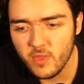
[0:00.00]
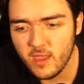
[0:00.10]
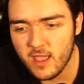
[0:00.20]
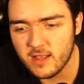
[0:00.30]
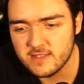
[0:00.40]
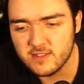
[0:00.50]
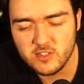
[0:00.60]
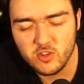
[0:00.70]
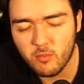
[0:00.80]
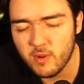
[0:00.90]
And there's
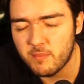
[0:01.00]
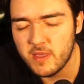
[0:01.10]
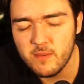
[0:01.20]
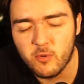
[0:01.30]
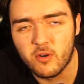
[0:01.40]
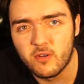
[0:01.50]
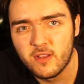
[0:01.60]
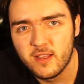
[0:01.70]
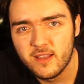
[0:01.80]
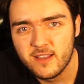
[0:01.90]
so many people
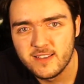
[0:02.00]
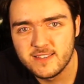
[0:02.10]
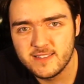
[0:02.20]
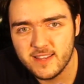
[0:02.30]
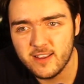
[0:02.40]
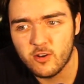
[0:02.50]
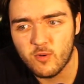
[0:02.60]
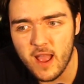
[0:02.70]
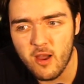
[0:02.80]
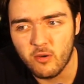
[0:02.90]
sitting
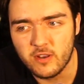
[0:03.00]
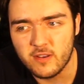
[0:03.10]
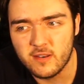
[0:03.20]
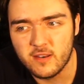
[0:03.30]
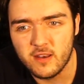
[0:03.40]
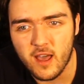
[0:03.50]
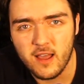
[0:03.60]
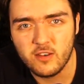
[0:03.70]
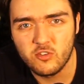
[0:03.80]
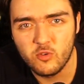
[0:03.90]
around
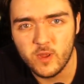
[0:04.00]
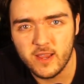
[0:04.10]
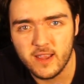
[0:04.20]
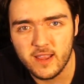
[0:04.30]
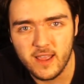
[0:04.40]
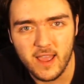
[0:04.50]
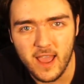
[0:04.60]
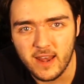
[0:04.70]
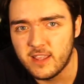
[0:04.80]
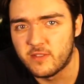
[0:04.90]
not doing
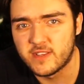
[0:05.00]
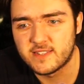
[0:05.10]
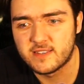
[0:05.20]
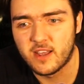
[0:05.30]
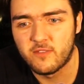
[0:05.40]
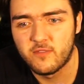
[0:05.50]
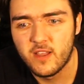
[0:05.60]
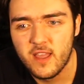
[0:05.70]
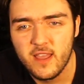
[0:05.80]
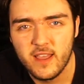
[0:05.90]
any of this stuff
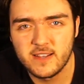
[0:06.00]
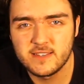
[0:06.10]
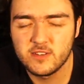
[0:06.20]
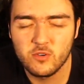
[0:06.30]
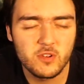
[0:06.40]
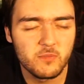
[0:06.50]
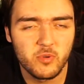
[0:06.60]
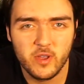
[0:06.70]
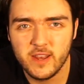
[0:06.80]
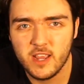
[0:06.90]
and still
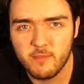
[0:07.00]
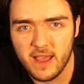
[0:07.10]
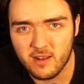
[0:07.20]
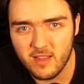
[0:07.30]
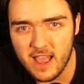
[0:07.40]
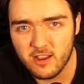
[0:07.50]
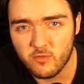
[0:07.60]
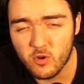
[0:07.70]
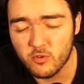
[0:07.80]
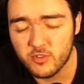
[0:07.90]
complaining about a lack of
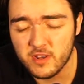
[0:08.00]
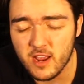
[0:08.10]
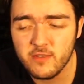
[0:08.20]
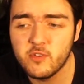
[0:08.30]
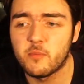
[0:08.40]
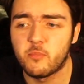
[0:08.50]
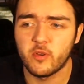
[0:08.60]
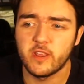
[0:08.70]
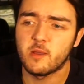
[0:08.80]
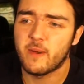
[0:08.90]
growth, and not even
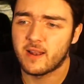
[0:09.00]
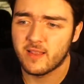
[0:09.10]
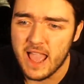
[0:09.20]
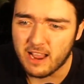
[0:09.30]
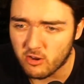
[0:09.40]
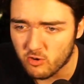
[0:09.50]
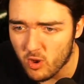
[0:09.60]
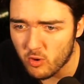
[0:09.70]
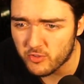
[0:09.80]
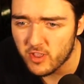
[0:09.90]
complaining about a lack of
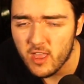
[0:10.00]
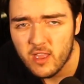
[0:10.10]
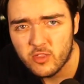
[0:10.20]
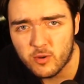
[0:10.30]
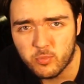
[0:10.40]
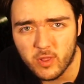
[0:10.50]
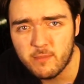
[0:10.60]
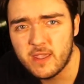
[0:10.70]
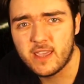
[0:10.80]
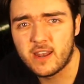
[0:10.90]
growth. They're
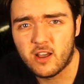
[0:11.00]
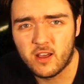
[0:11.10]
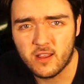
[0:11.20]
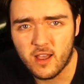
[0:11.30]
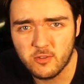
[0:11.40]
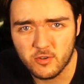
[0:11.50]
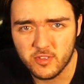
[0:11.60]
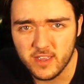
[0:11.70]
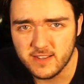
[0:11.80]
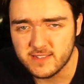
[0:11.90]
blaming it on other
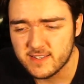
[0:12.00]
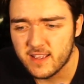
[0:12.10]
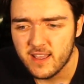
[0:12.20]
things.